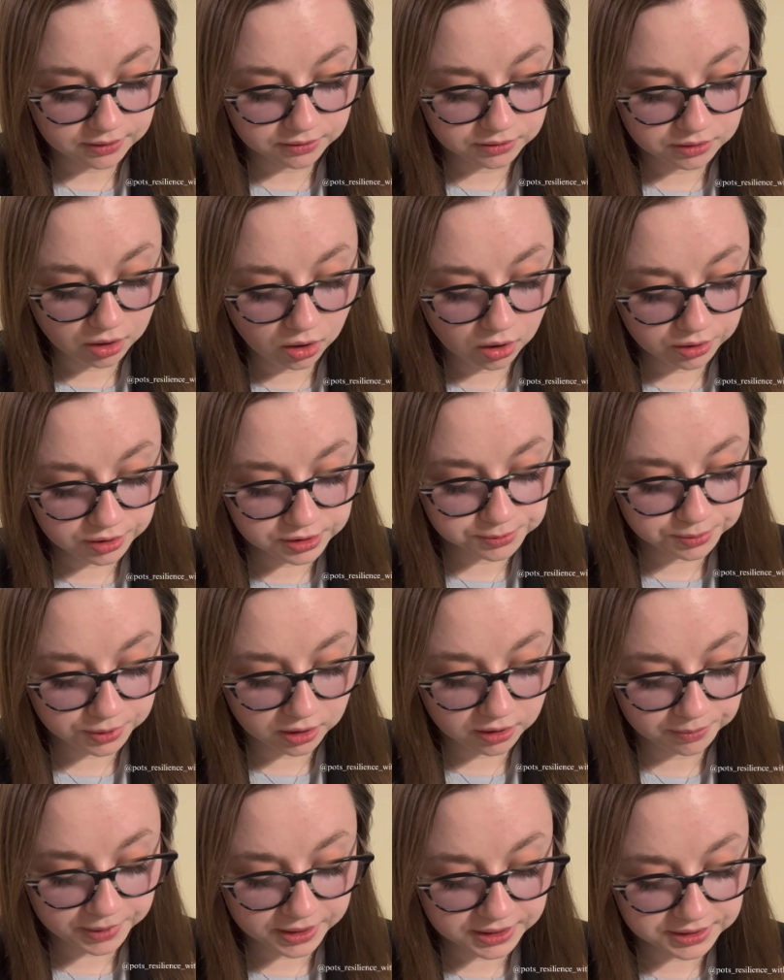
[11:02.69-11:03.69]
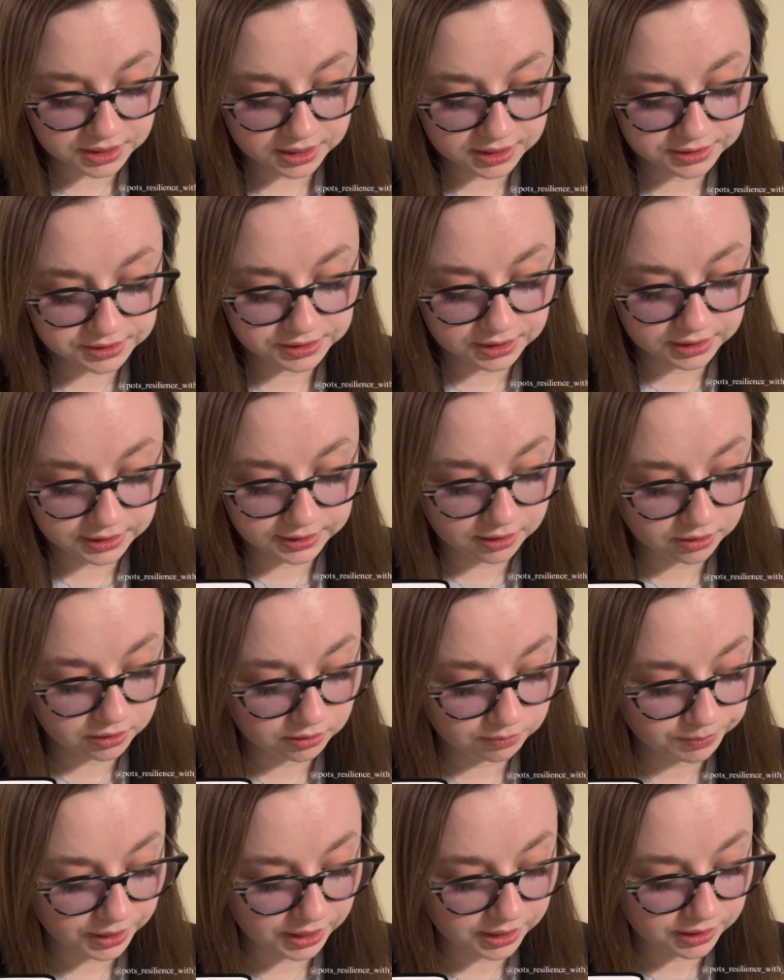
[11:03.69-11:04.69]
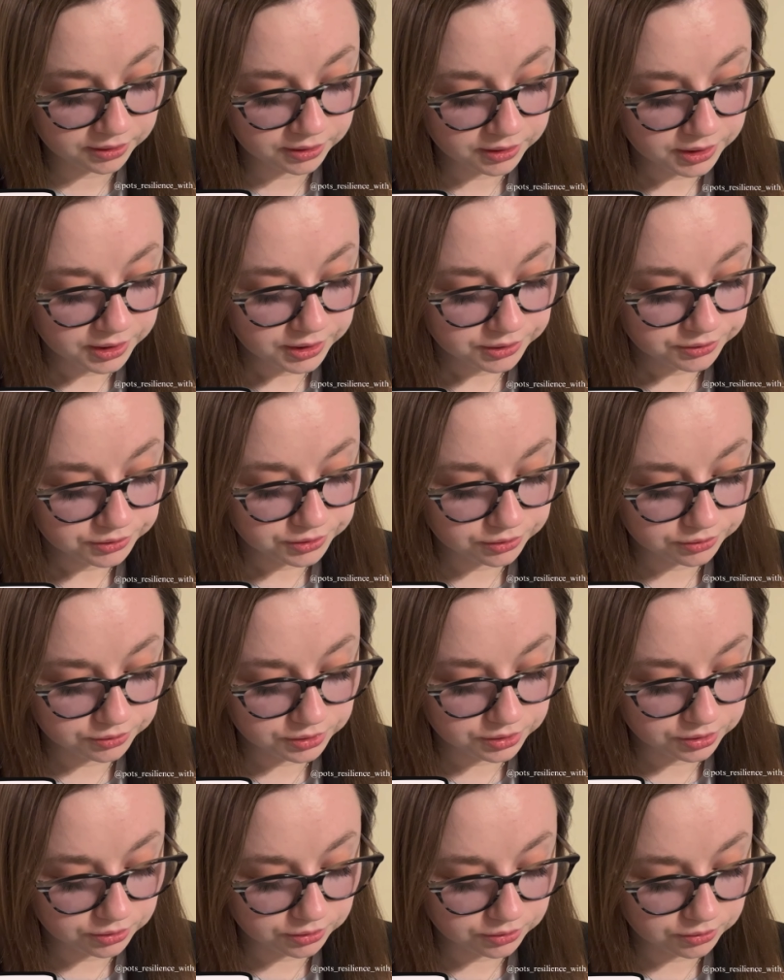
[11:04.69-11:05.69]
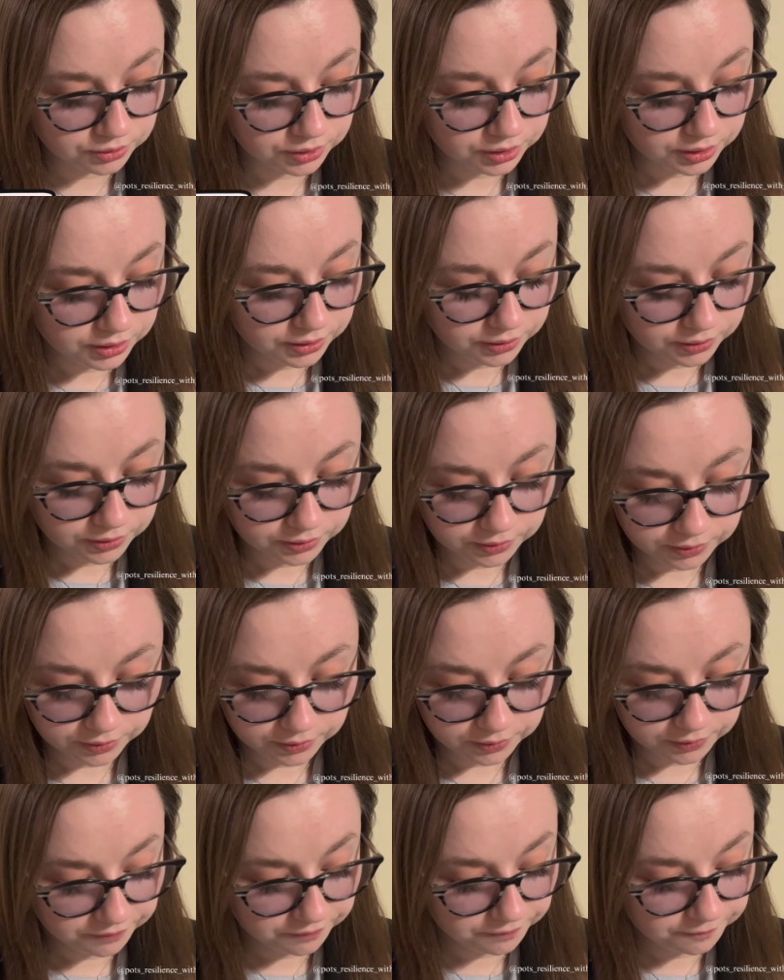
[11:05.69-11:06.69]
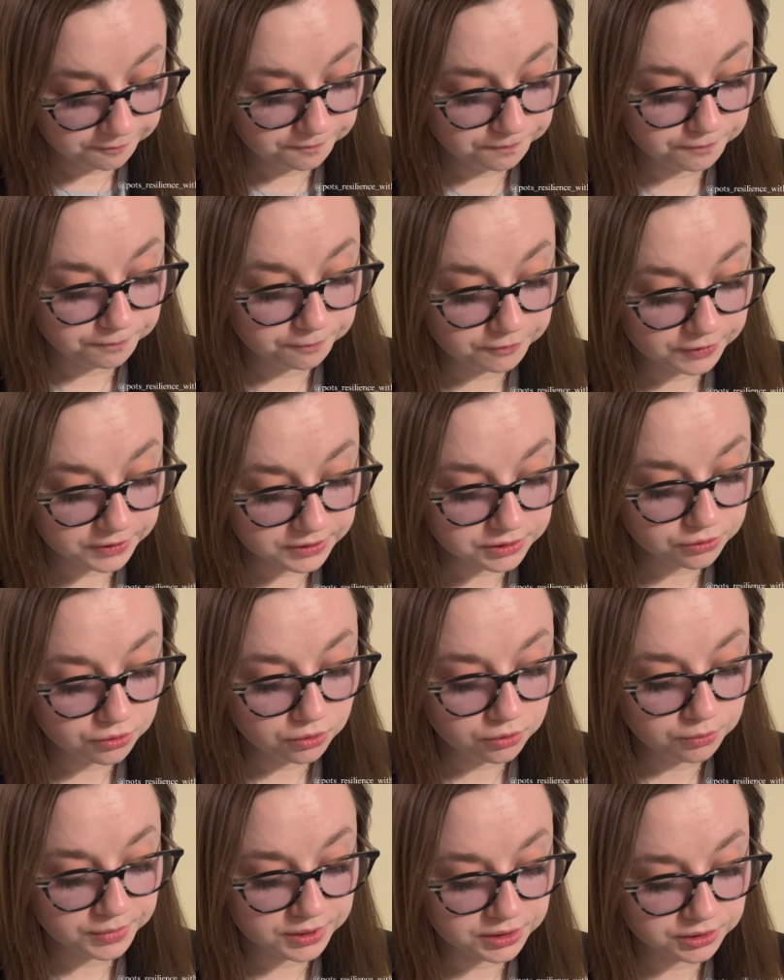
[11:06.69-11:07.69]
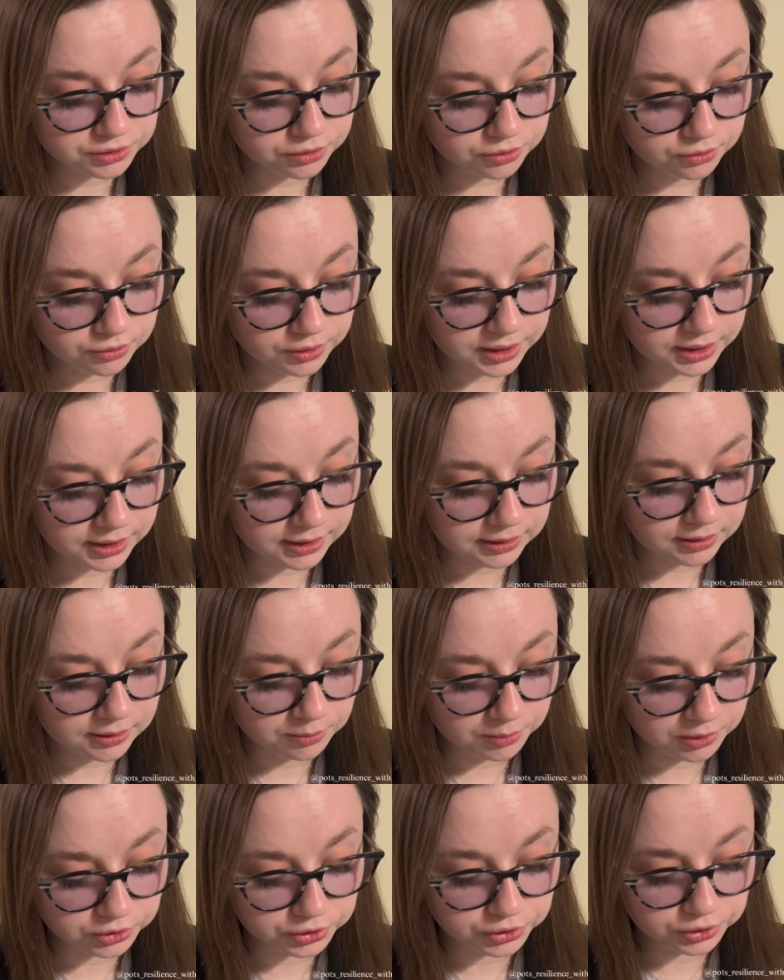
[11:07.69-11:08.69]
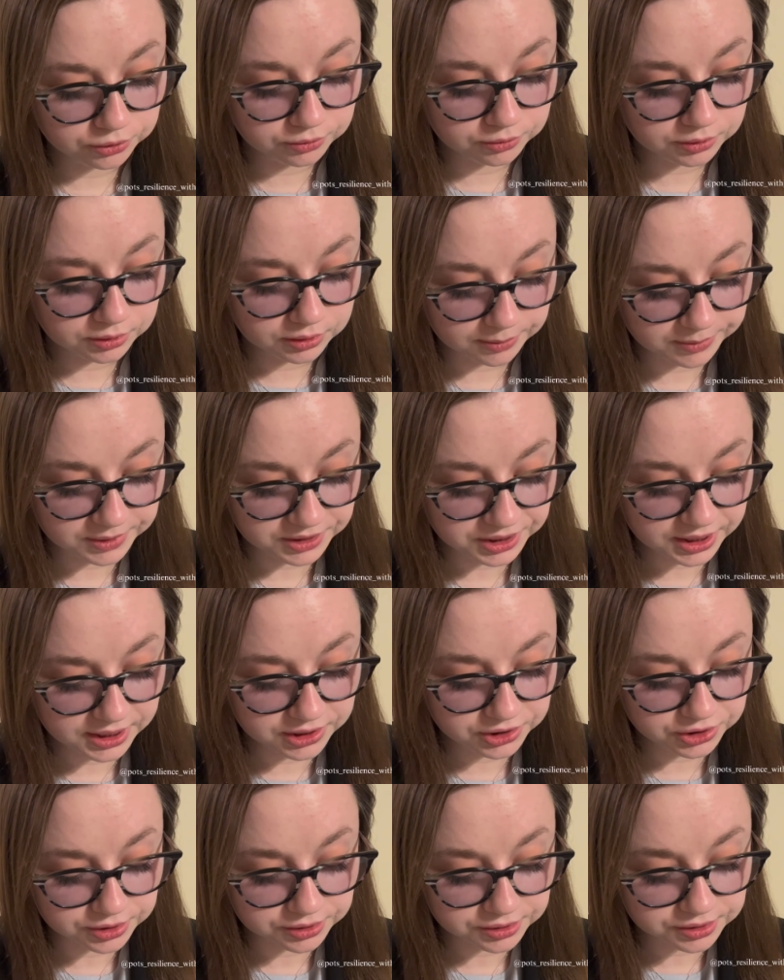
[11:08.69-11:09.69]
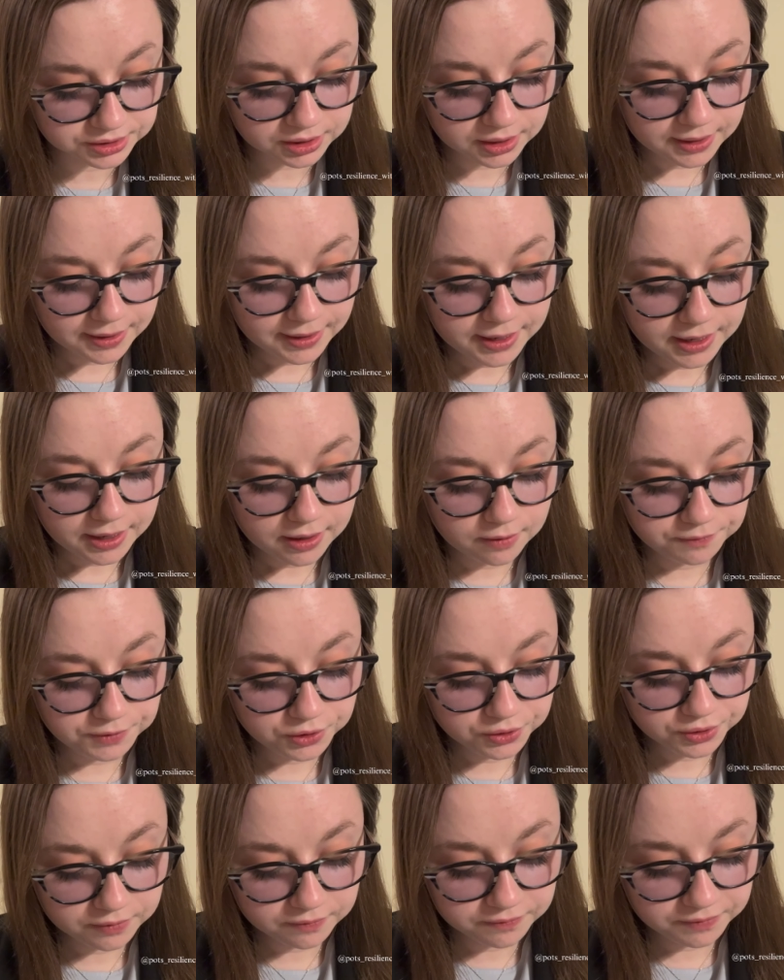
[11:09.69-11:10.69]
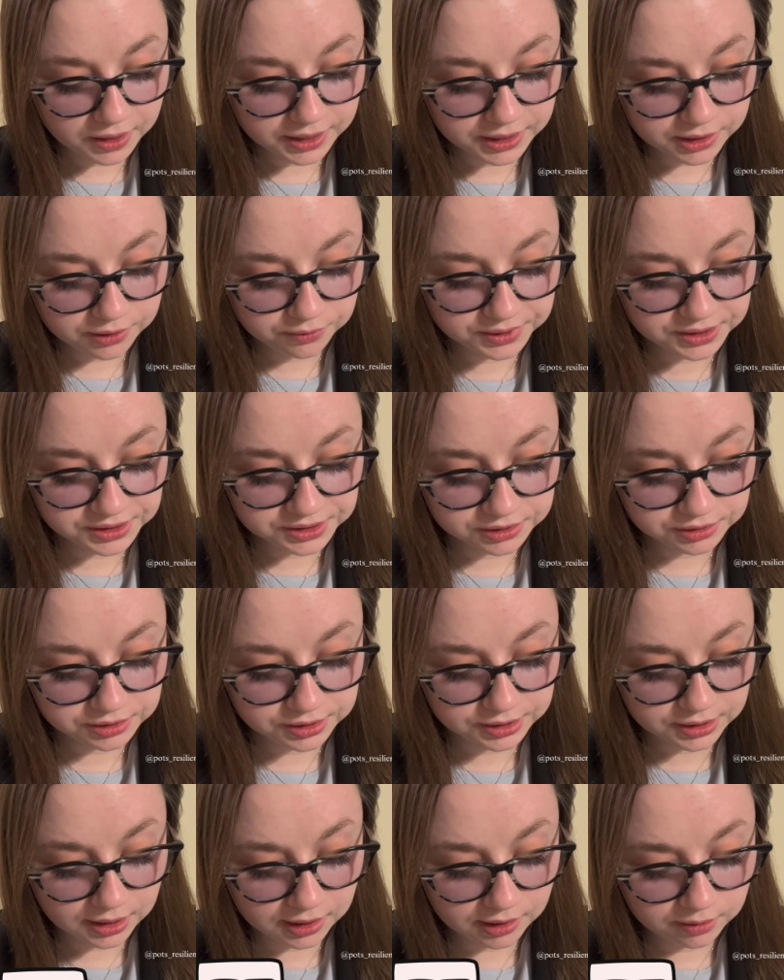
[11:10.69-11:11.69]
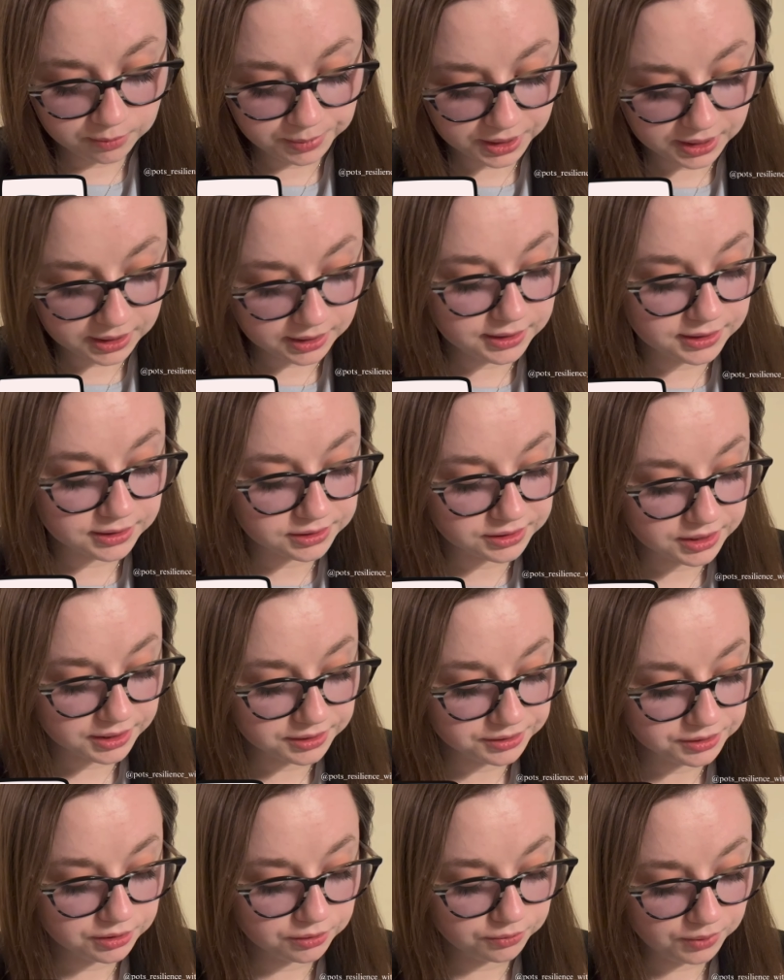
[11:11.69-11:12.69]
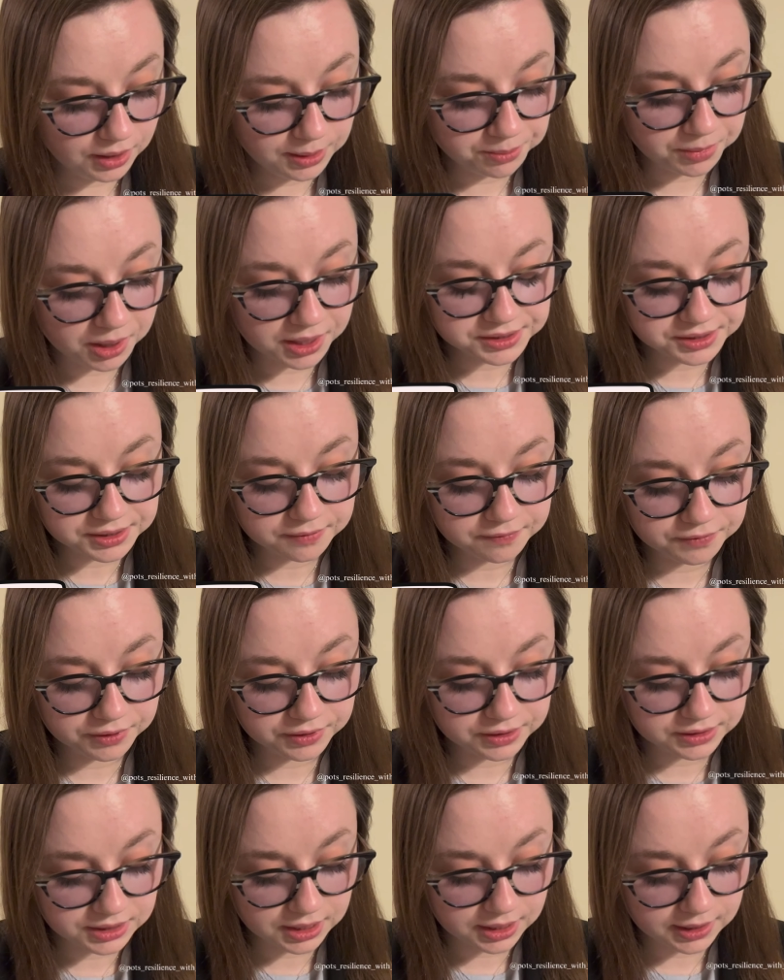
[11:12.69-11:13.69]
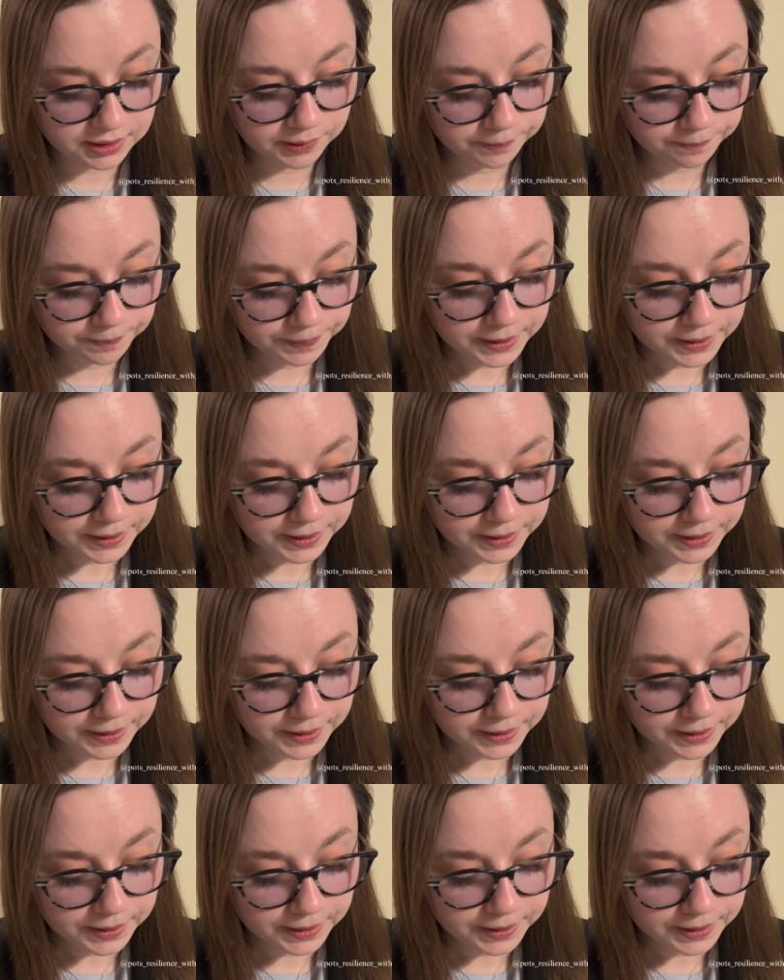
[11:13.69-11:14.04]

The hardest part of my day is getting out of bed due to physical, mental, and emotional limitations. If you can find a reason to get out of bed, it sets the right mindset for the day.